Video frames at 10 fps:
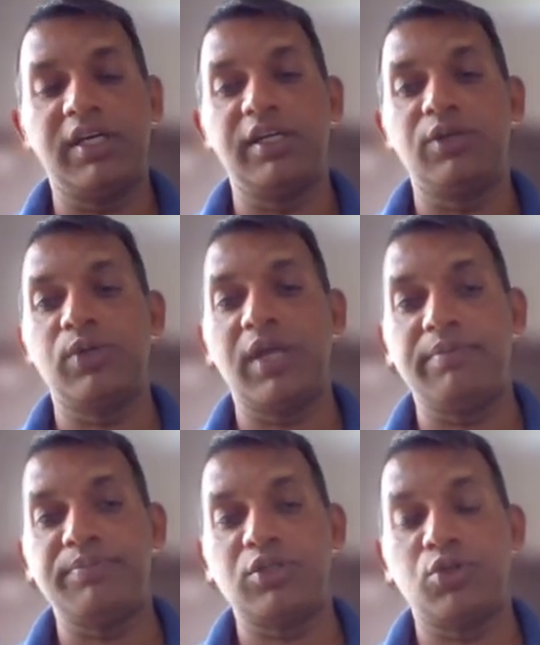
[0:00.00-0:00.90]
new
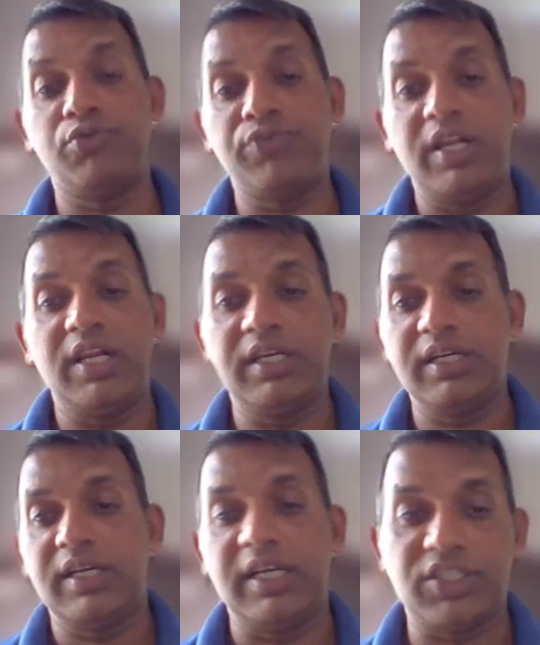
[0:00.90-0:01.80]
gaps to fill
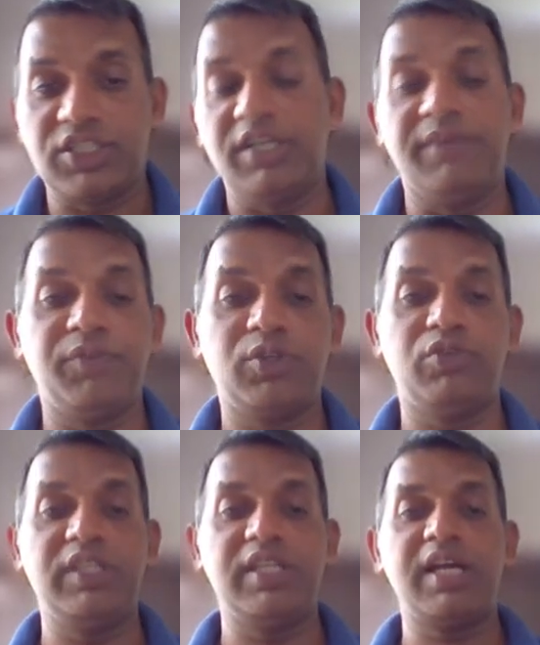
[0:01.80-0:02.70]
next year. So
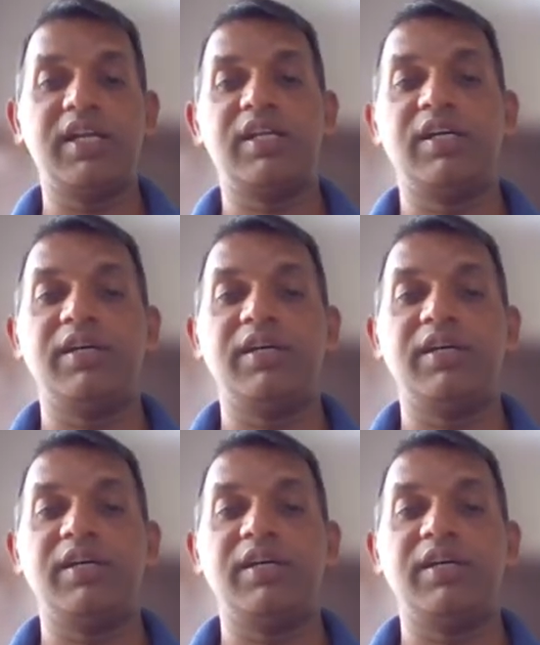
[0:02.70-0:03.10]
with that,